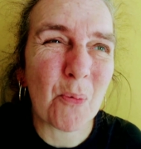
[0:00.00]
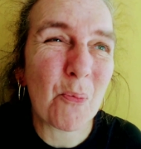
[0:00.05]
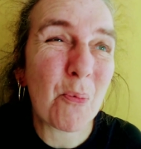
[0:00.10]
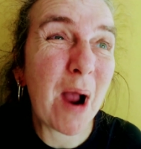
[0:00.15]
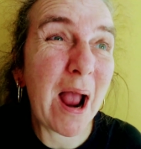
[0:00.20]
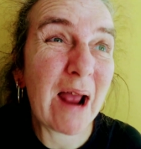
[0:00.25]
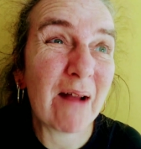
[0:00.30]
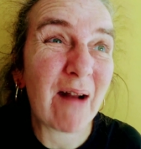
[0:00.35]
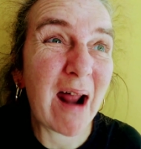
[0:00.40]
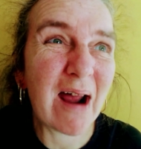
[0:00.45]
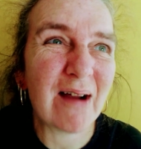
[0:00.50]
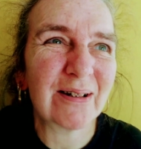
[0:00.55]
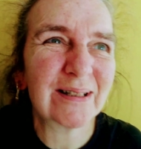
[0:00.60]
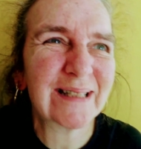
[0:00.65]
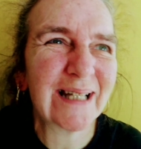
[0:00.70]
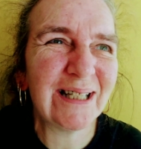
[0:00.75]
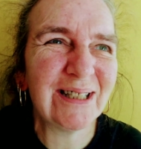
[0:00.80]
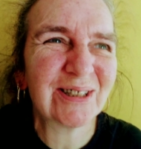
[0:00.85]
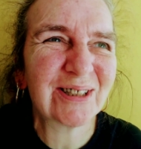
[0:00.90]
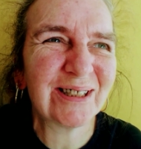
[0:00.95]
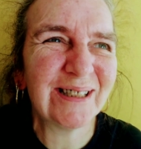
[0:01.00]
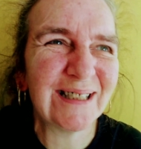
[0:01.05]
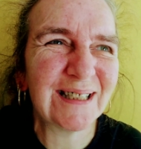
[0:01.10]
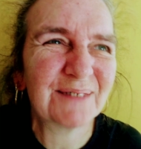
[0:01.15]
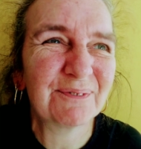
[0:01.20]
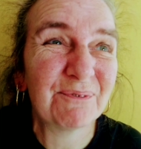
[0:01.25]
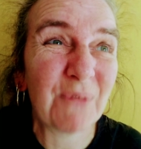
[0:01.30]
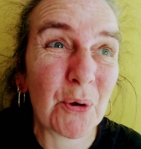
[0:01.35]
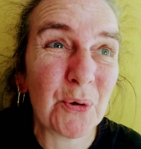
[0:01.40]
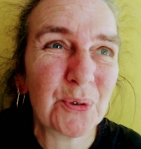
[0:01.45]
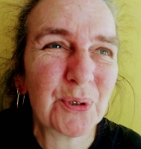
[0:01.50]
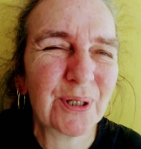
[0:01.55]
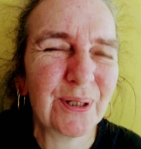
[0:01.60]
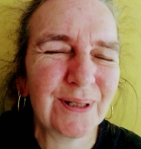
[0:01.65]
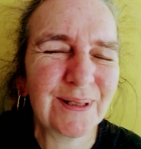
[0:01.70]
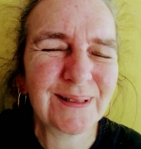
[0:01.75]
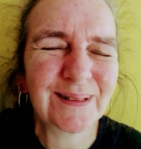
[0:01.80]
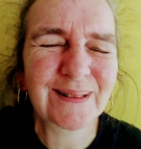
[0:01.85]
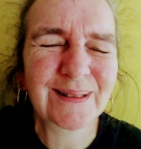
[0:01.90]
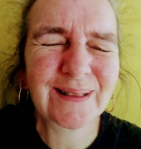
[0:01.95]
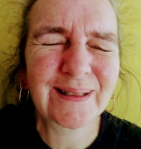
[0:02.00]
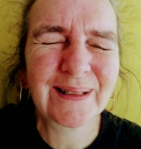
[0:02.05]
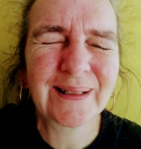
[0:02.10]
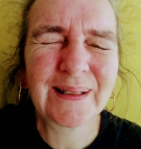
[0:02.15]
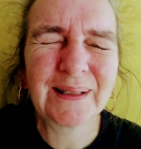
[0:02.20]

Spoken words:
where our attention is focused.